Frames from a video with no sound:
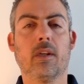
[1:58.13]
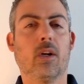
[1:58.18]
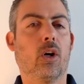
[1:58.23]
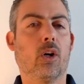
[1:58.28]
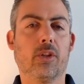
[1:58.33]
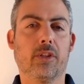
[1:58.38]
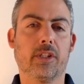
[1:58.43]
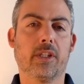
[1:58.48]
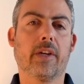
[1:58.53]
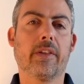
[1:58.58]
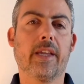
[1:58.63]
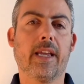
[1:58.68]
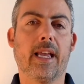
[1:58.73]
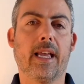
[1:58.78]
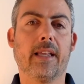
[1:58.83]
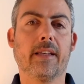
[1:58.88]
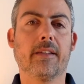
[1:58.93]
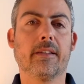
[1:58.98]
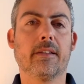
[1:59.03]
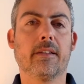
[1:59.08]
On the other
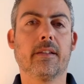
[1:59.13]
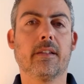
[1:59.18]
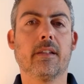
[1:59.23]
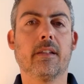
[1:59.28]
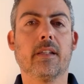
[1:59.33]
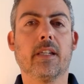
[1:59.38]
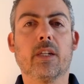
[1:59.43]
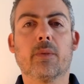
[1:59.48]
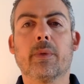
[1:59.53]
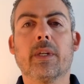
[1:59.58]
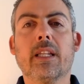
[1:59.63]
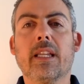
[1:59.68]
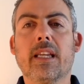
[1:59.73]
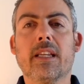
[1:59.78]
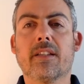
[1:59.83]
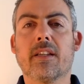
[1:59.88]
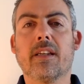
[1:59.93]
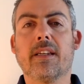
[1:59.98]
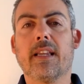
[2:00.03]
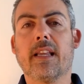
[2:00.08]
hand, it really
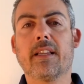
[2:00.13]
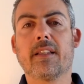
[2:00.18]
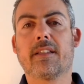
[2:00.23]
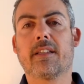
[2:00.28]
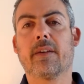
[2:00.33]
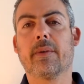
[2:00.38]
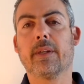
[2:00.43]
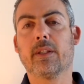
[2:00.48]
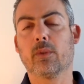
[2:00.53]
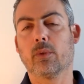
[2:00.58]
isn't necessary